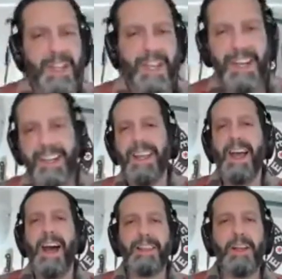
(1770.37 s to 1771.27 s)
kidding.
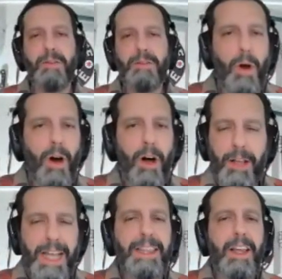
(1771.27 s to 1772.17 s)
I love you all.
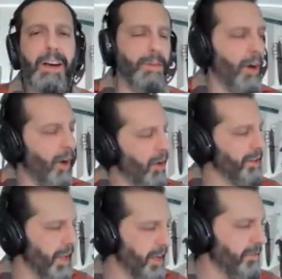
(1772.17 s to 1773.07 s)
I love all
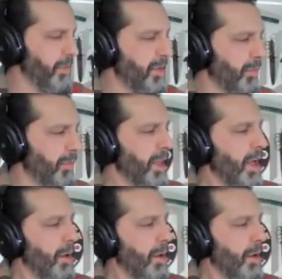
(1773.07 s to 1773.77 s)
knife people.